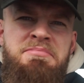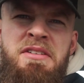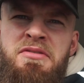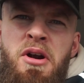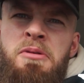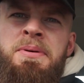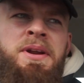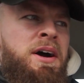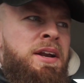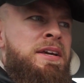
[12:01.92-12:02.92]
never
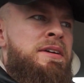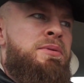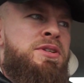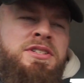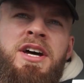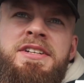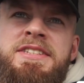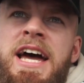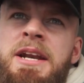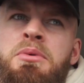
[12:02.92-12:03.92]
open early, which is
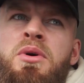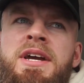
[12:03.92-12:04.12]
understandable,